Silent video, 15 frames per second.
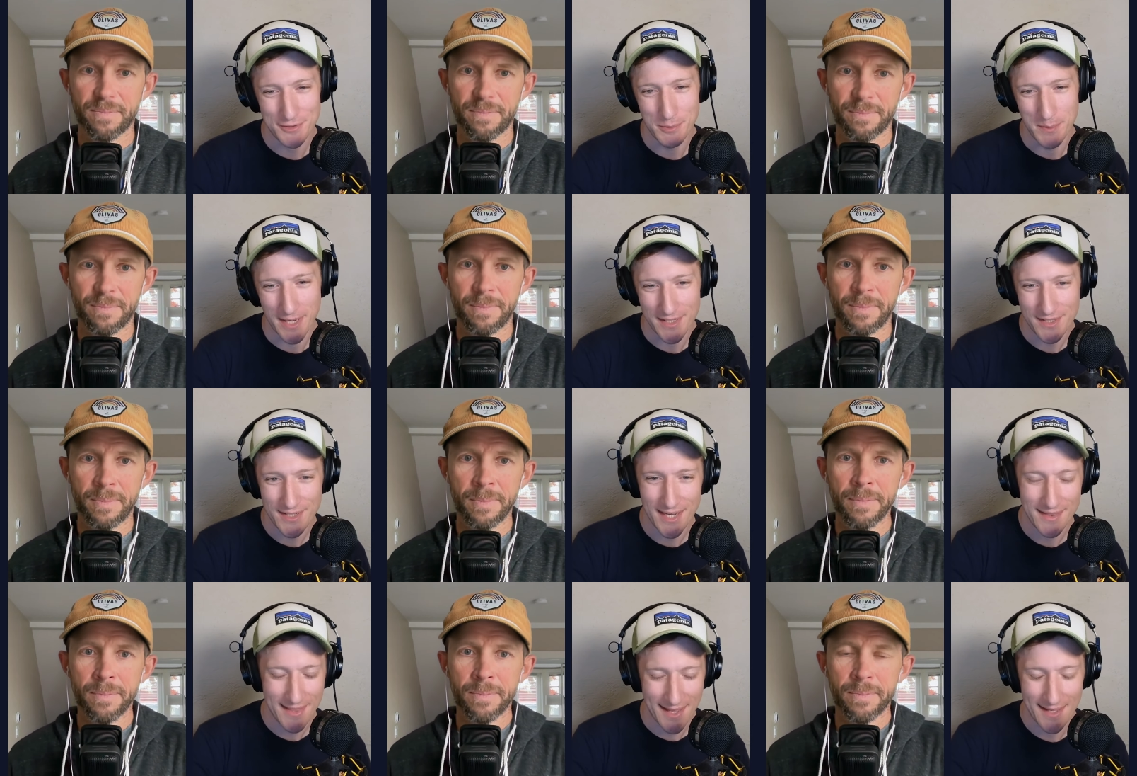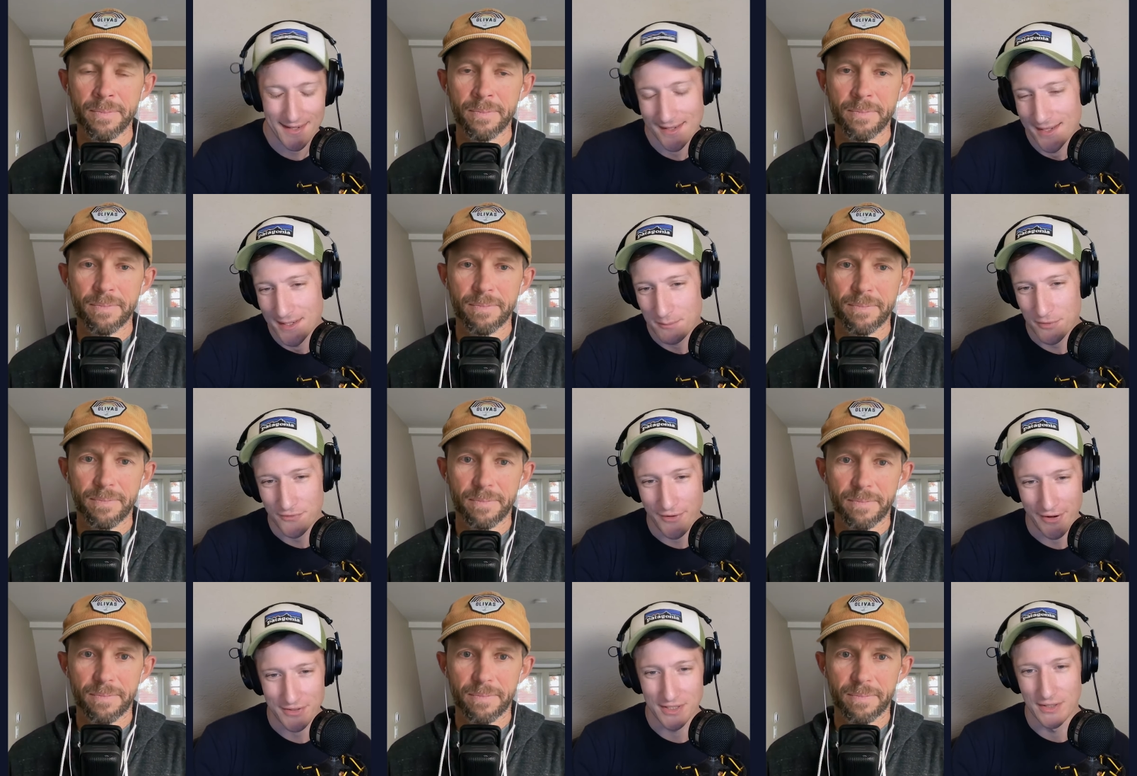Speaker 1: much. Get that
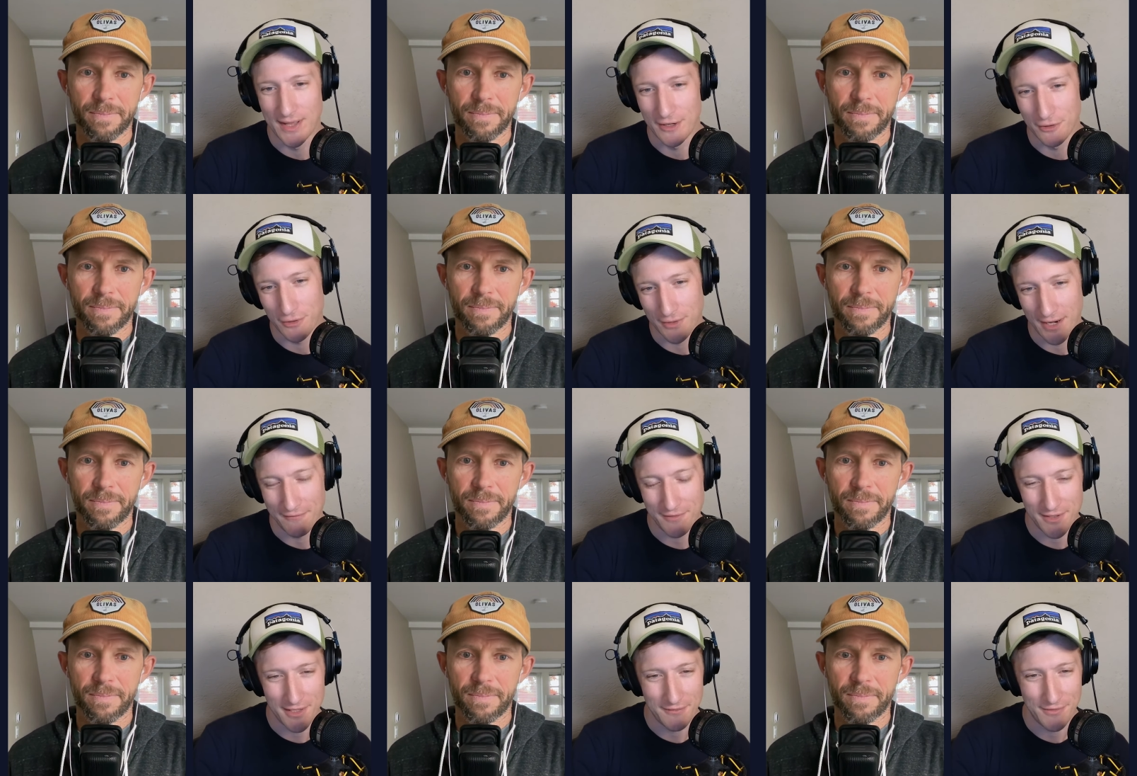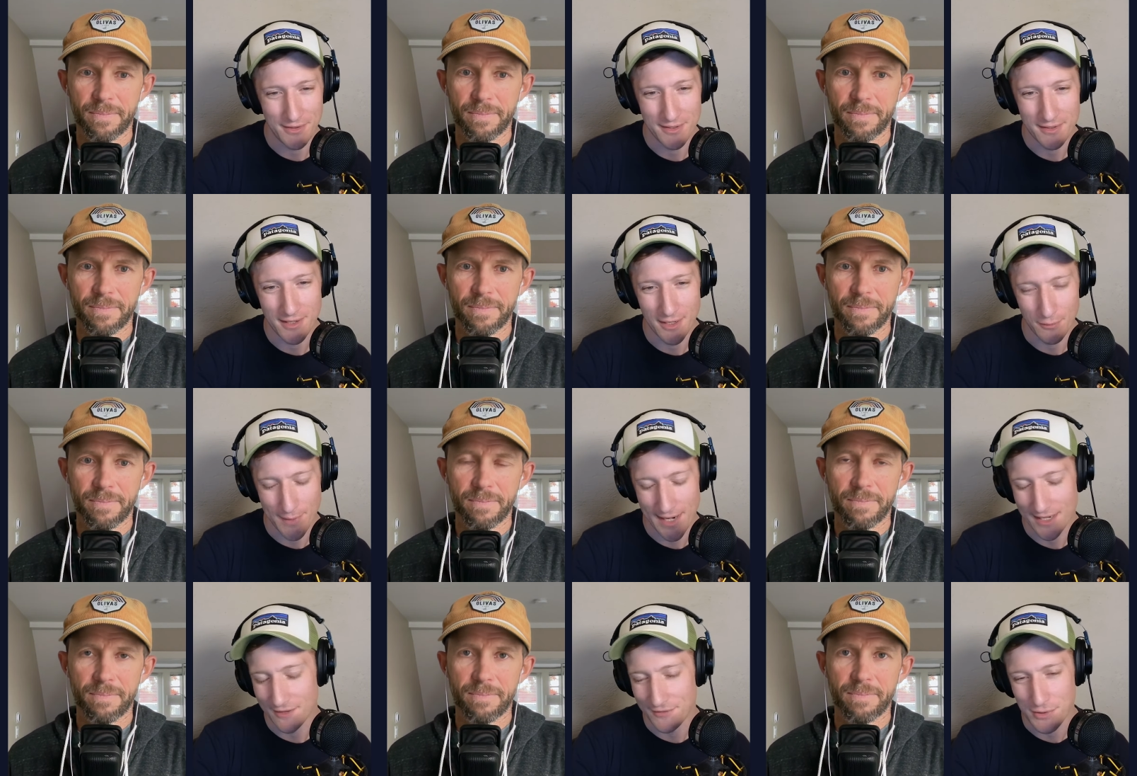professional letter or if, if you, uh,
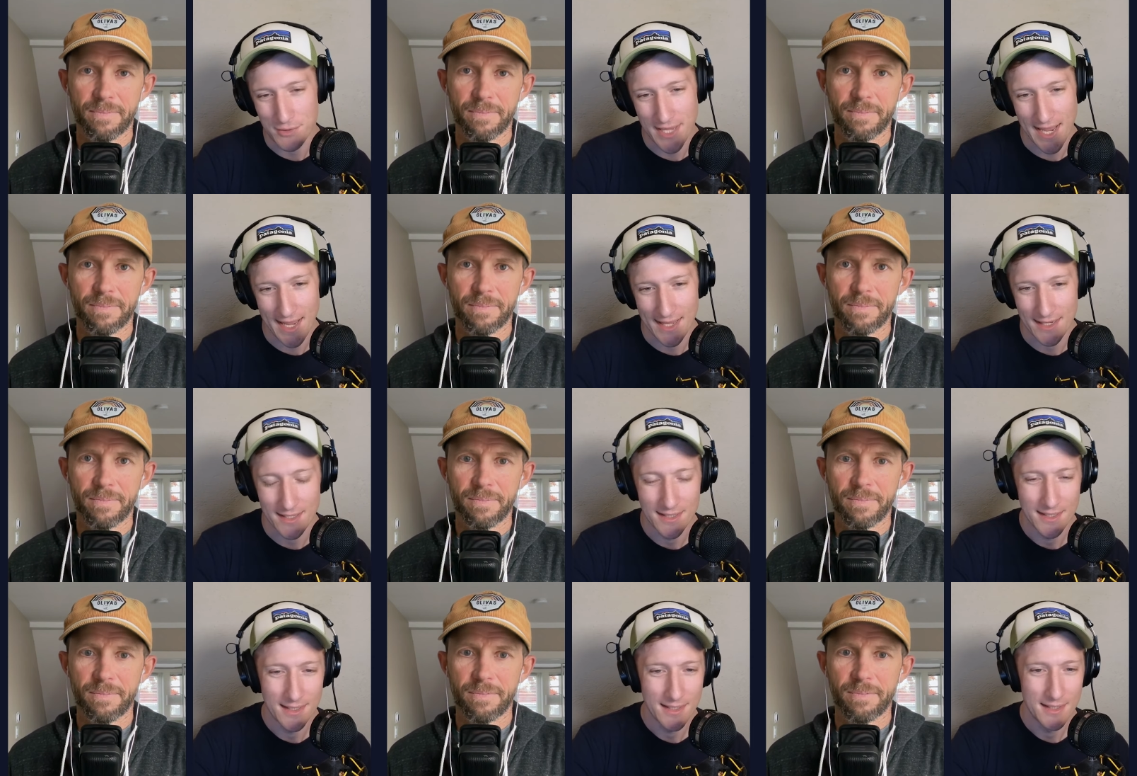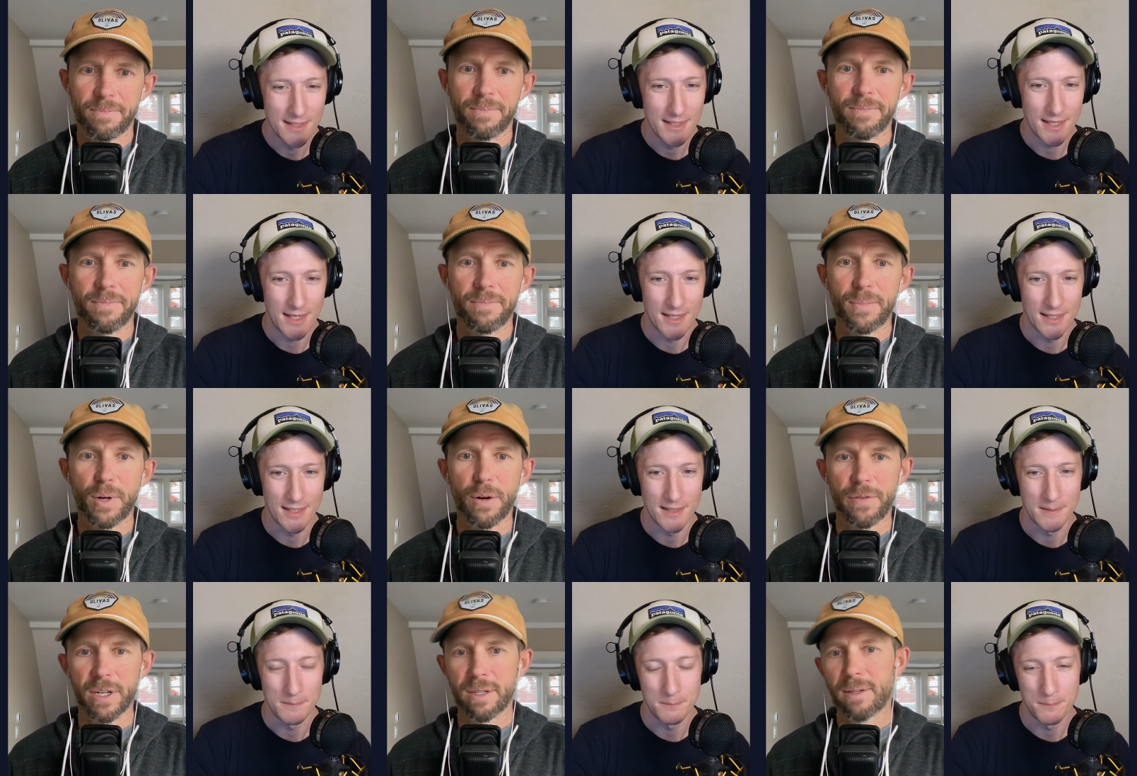rec if you can. Um,
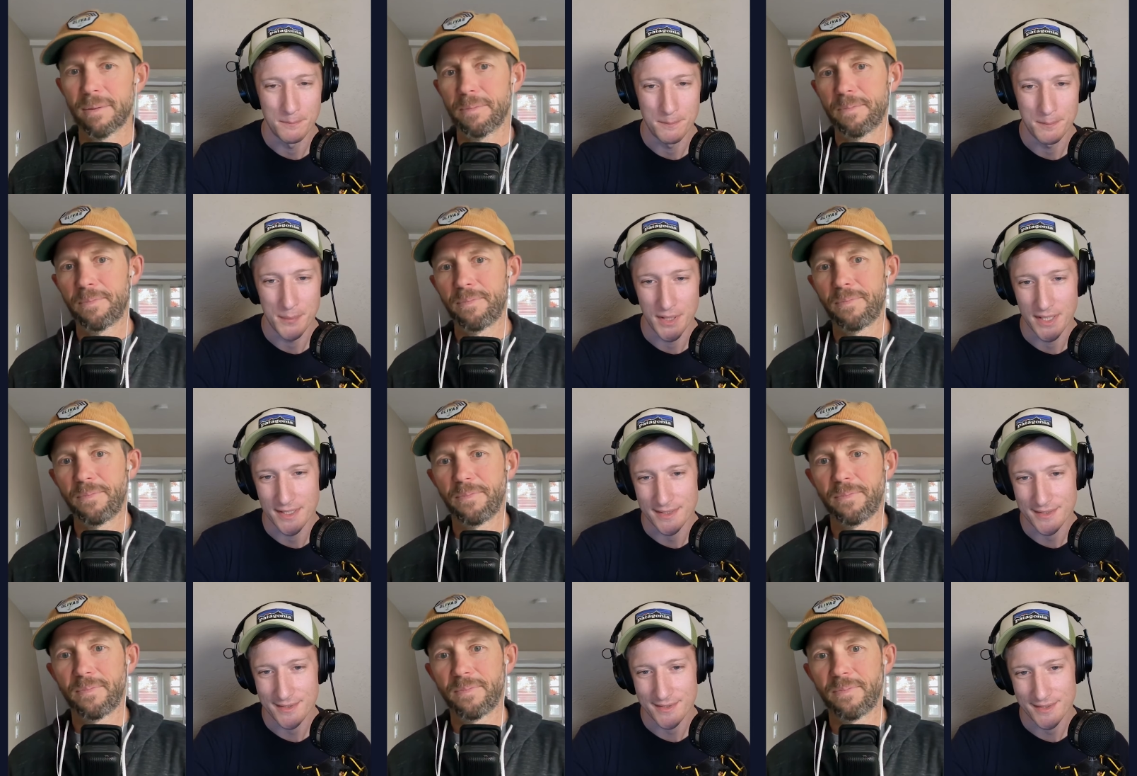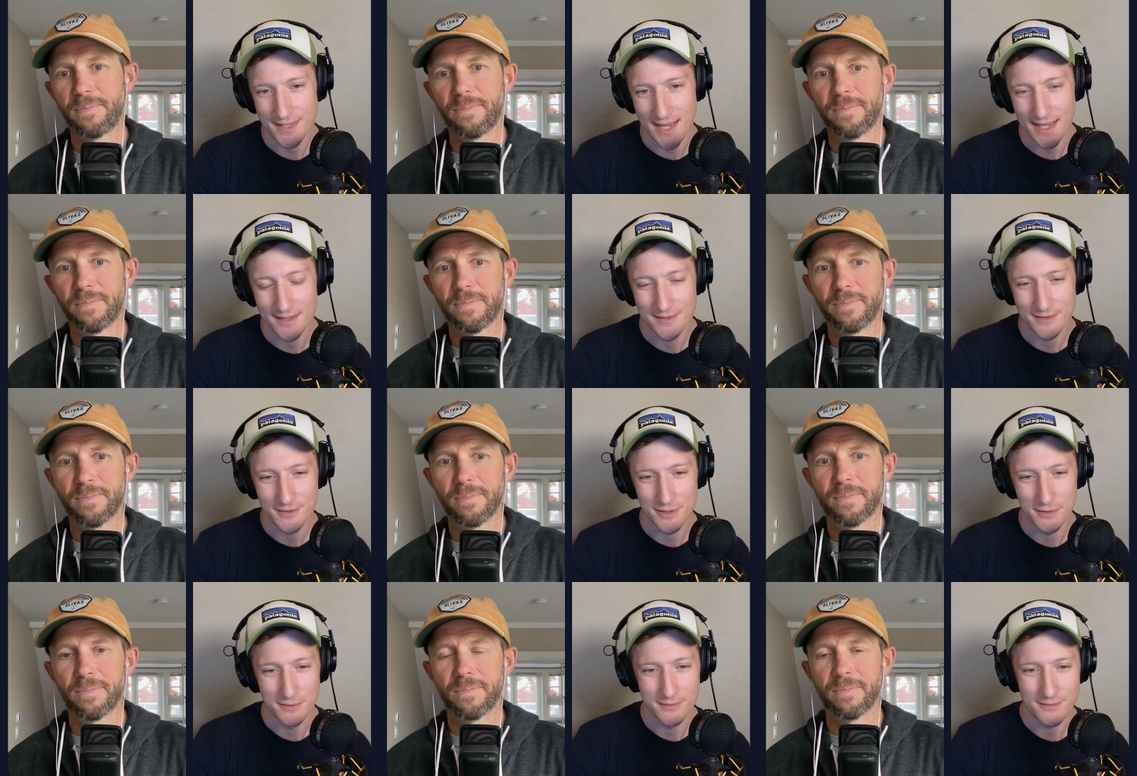Perfect. But yeah,
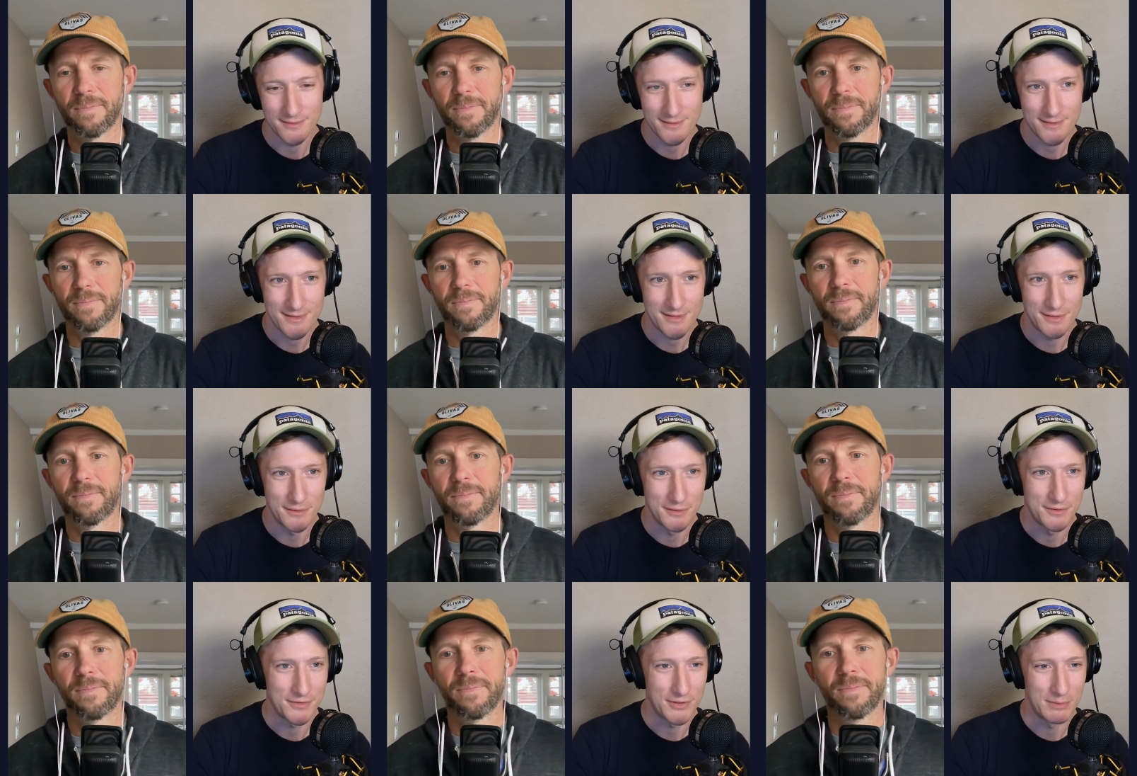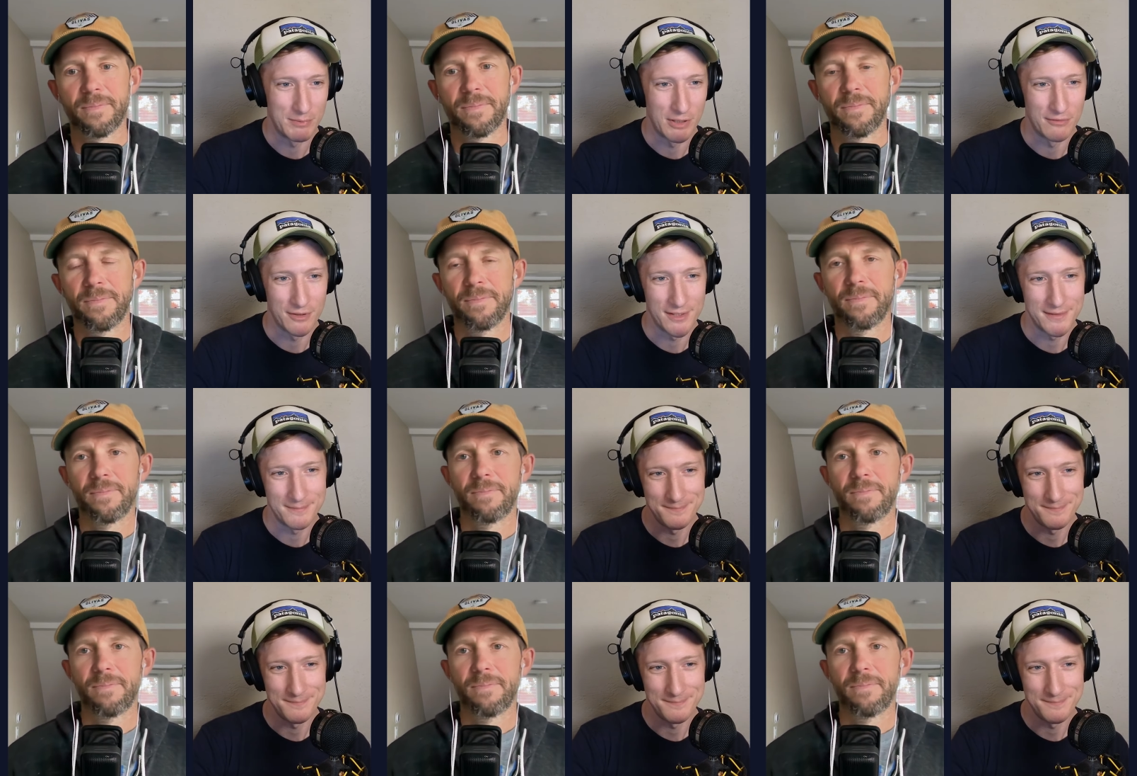don't don't lose sleep over it.